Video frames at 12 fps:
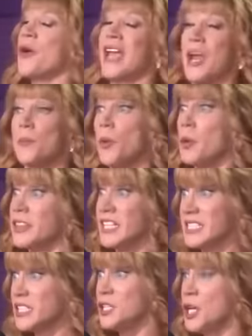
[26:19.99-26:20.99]
Okay, but what
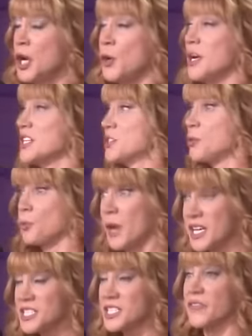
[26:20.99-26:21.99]
they didn't know is the
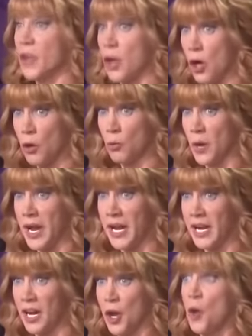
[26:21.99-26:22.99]
rest of the
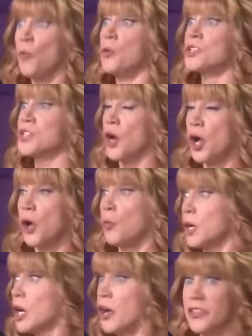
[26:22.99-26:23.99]
hallway was
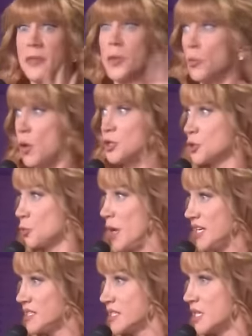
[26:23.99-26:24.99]
all, we called them the Walter
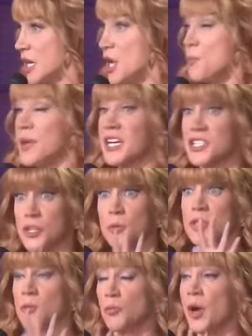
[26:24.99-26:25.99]
Whites, because
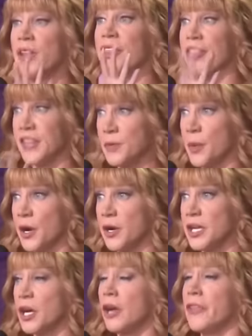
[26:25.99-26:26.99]
there was one theme
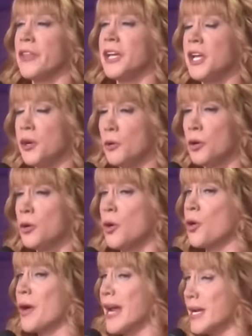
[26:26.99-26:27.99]
party called the Hero
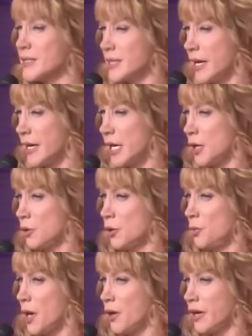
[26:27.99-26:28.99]
or Anti
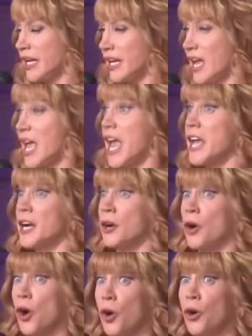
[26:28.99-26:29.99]
Hero Party, and
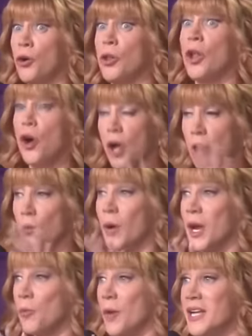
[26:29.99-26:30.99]
our whole
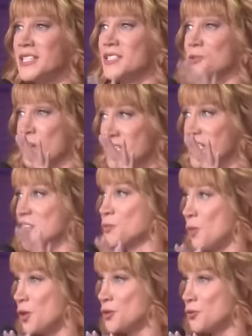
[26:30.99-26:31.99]
hallway went dressed
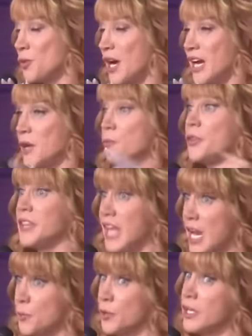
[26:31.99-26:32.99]
as Walter White with
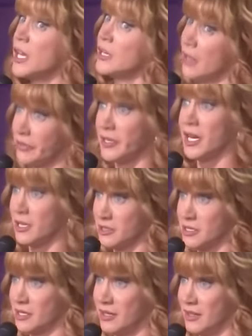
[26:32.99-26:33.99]
the apron and nothing
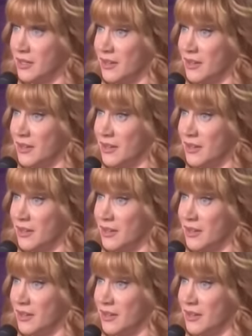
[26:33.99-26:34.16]
else.